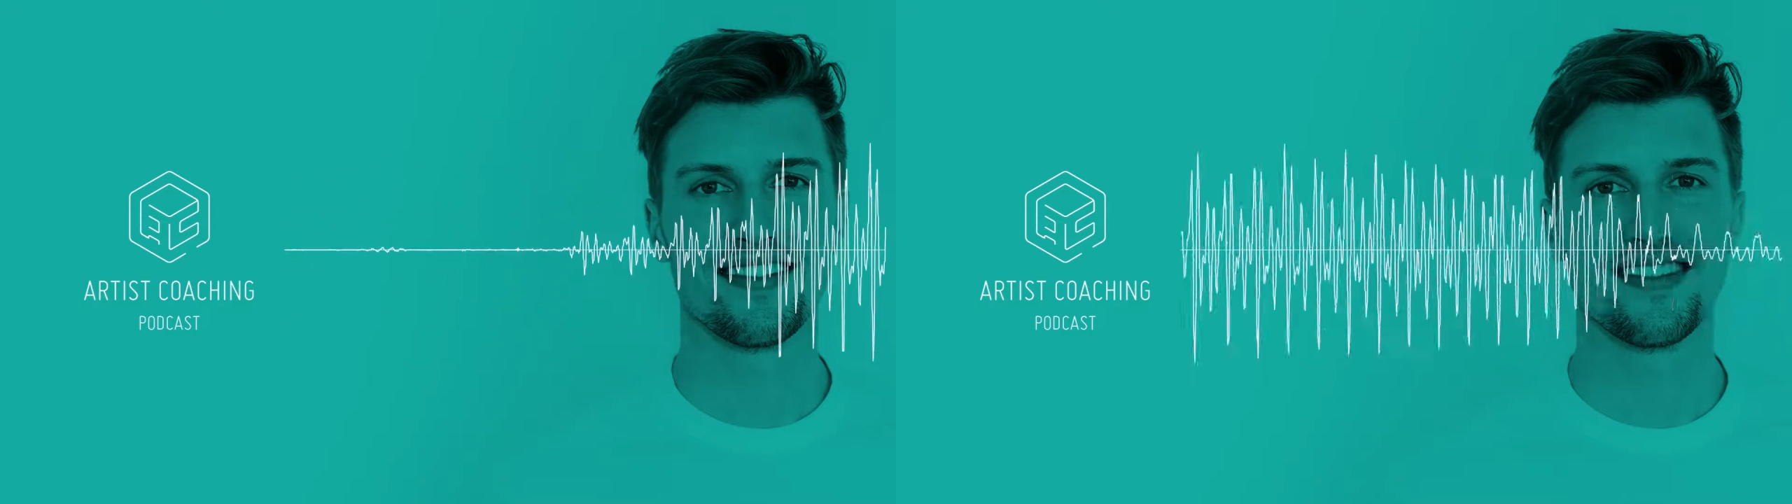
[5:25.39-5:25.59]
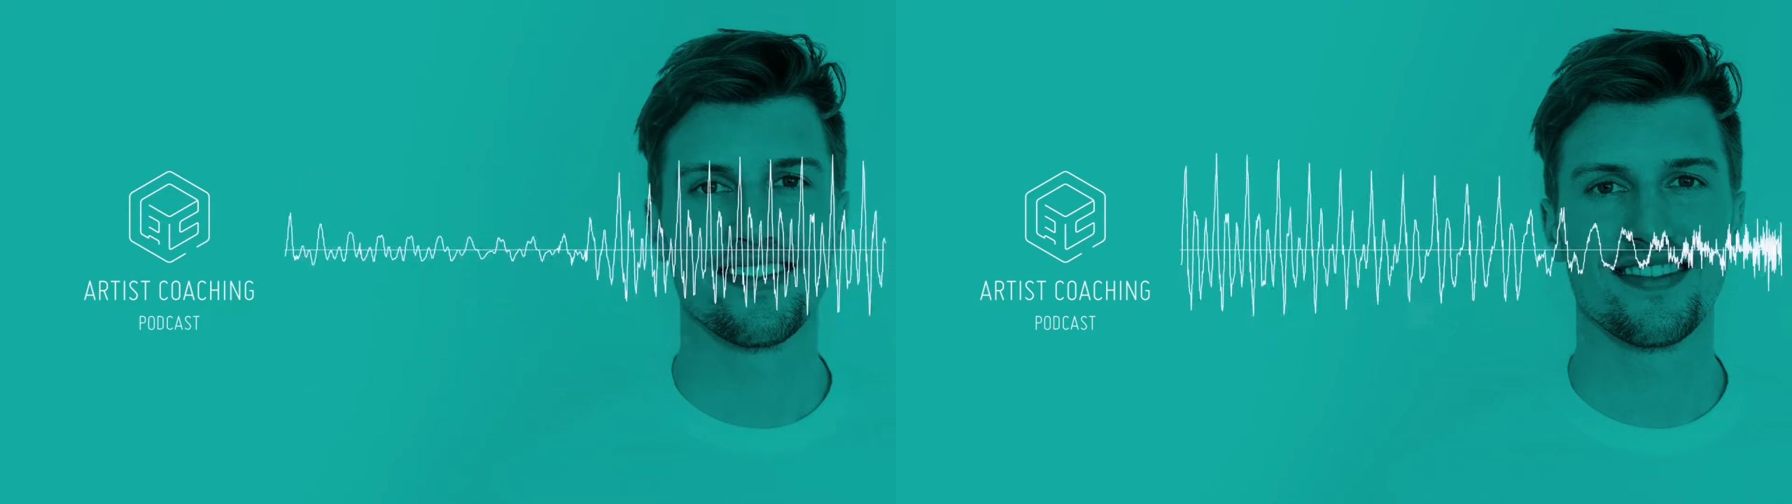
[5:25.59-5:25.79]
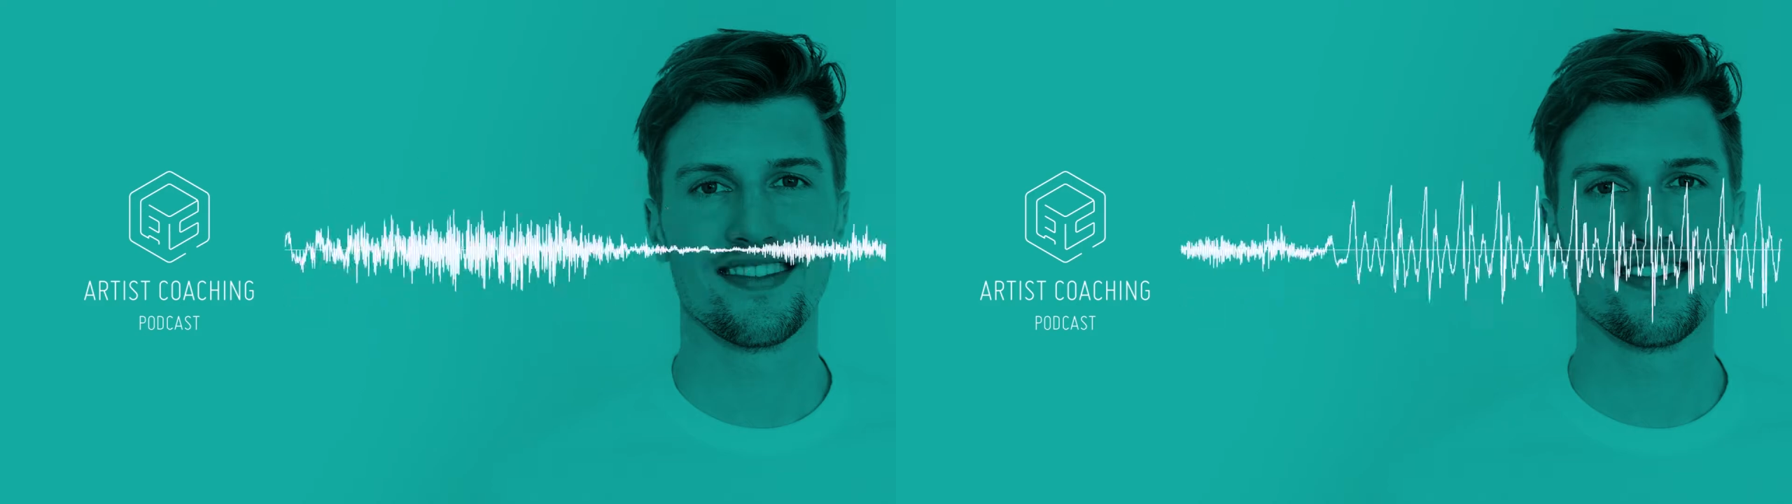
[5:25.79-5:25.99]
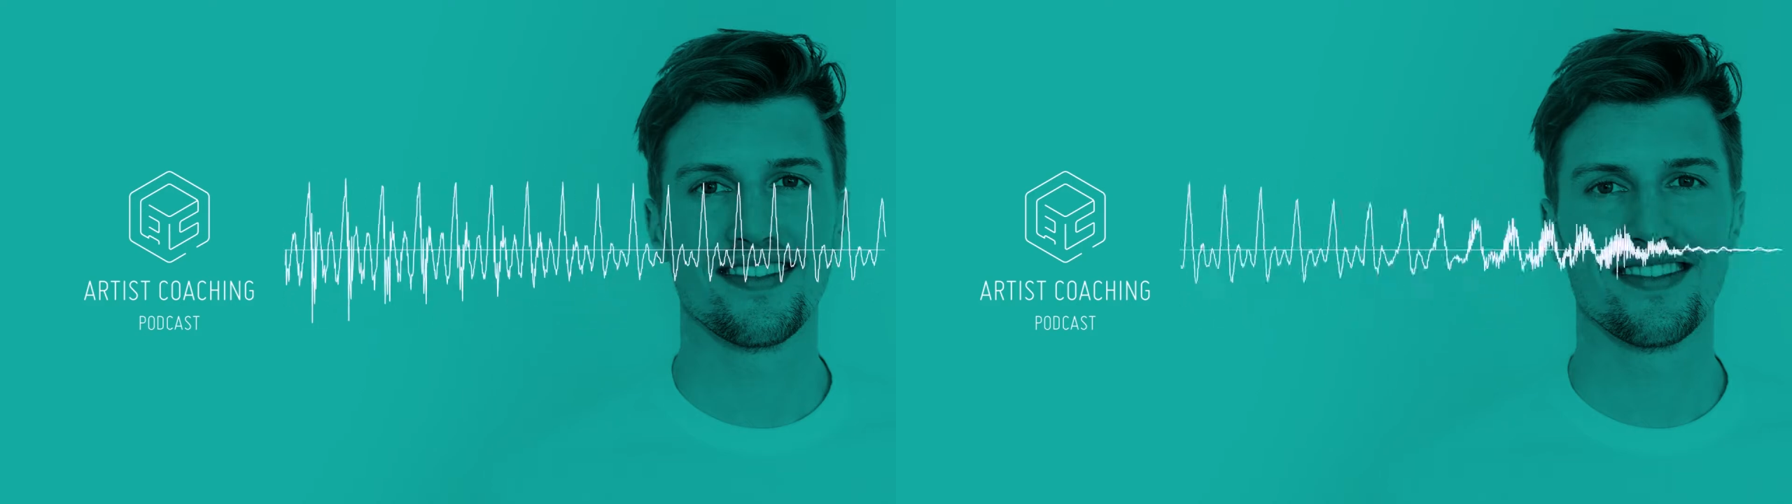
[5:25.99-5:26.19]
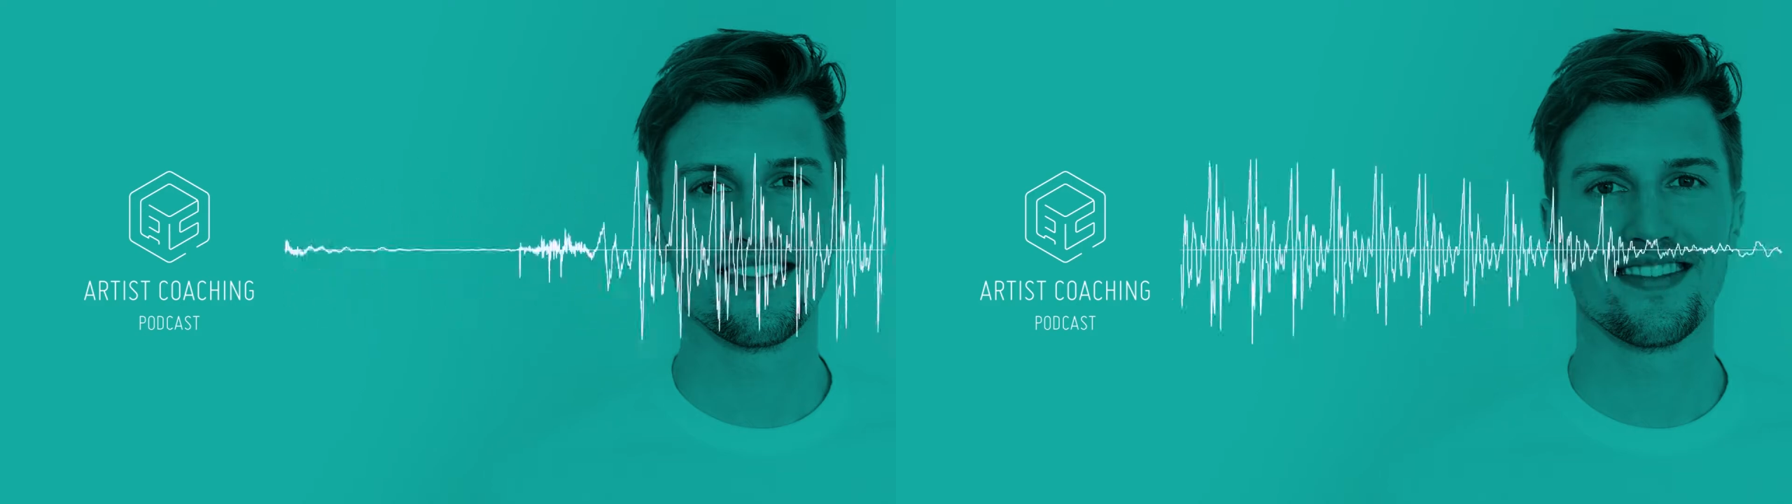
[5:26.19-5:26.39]
all those
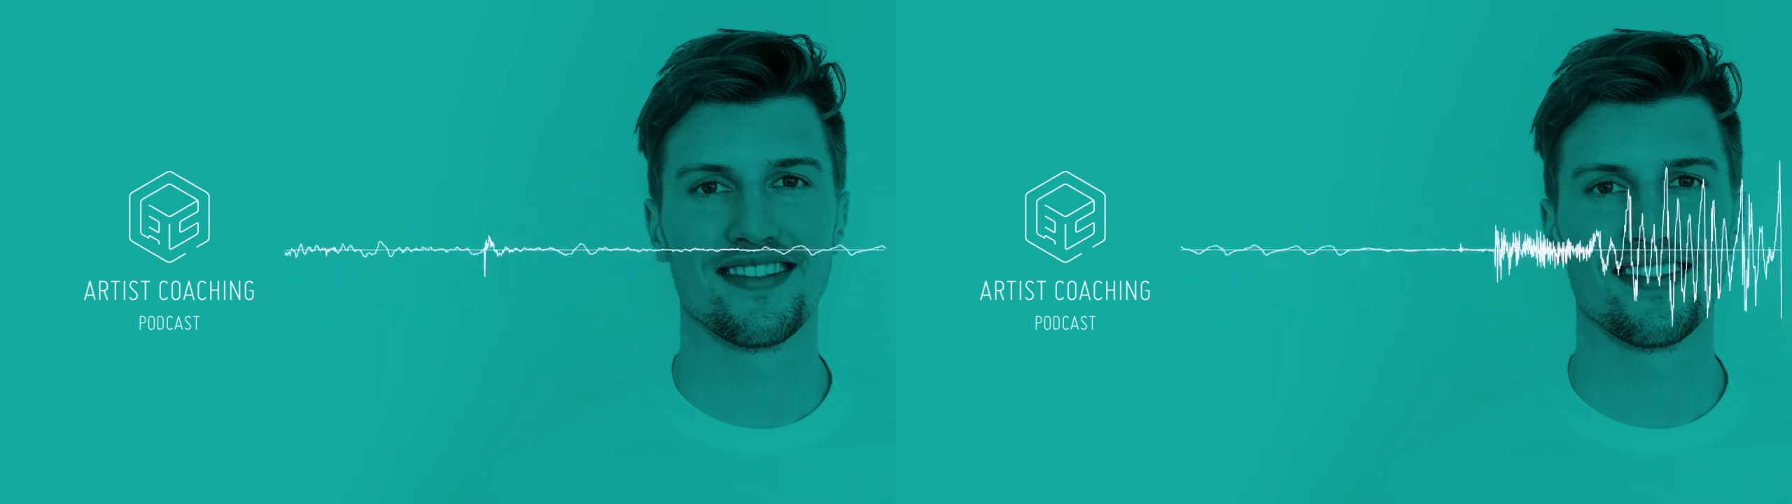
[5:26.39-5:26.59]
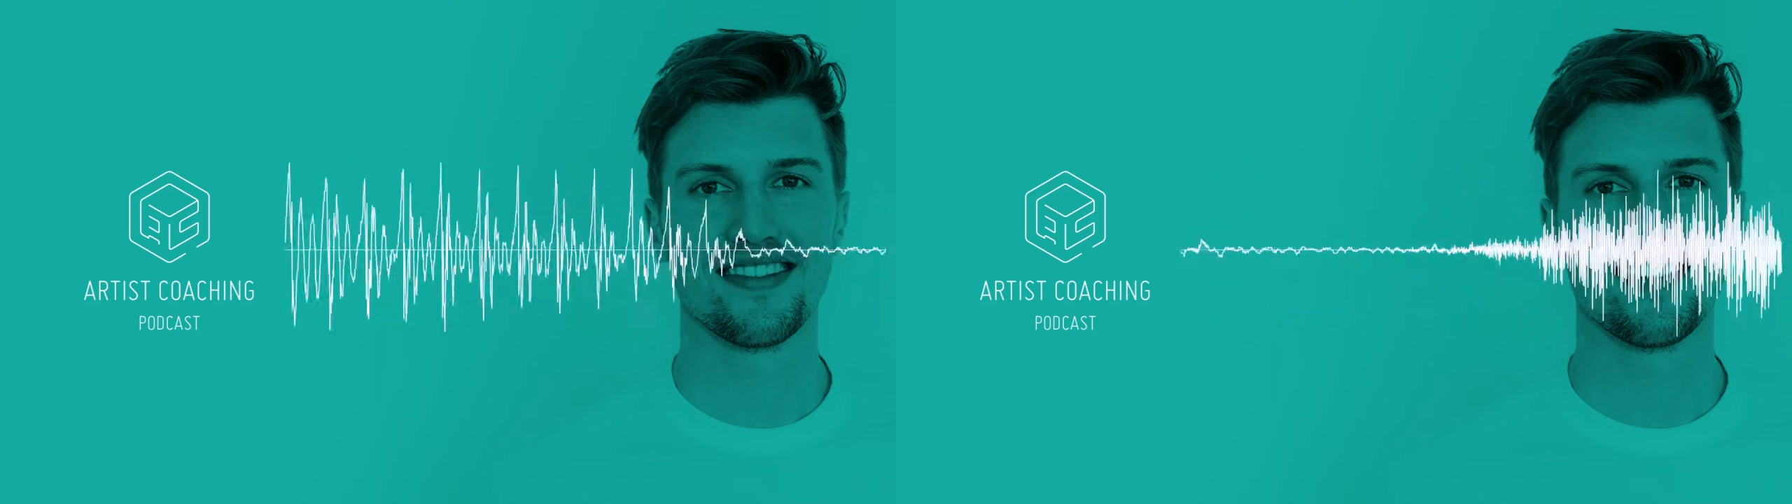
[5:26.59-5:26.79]
things that